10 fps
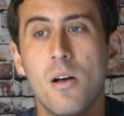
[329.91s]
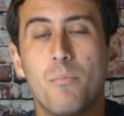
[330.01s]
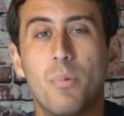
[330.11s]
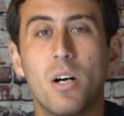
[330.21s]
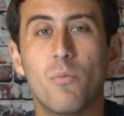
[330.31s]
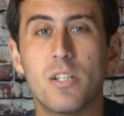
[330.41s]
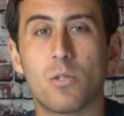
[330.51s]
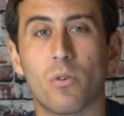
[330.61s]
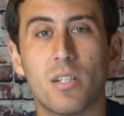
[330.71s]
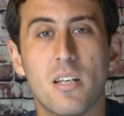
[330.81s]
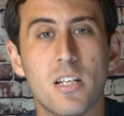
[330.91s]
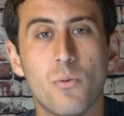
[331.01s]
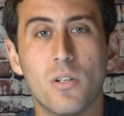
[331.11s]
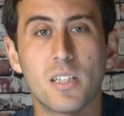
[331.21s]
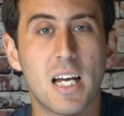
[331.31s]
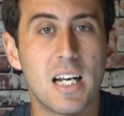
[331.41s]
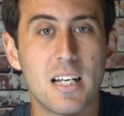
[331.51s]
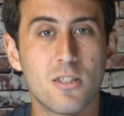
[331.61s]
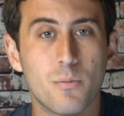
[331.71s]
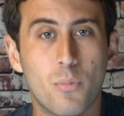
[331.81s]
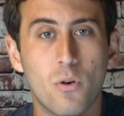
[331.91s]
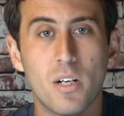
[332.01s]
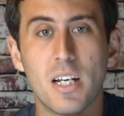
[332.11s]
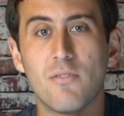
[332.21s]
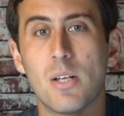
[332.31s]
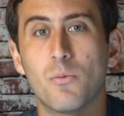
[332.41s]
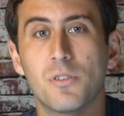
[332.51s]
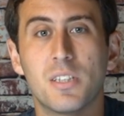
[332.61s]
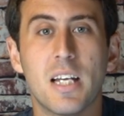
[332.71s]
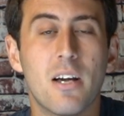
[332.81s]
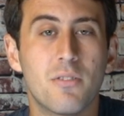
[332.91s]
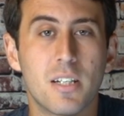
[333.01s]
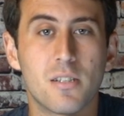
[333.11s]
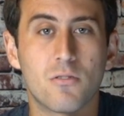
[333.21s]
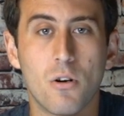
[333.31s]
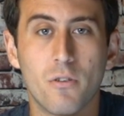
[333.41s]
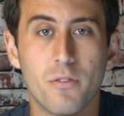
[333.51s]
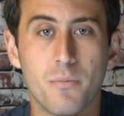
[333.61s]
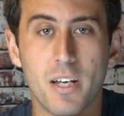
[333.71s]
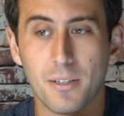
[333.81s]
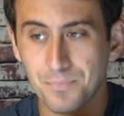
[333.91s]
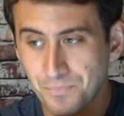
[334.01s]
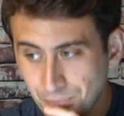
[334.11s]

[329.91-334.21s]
but we just want to send you one kind of as support, and then we'll see how things grow from there.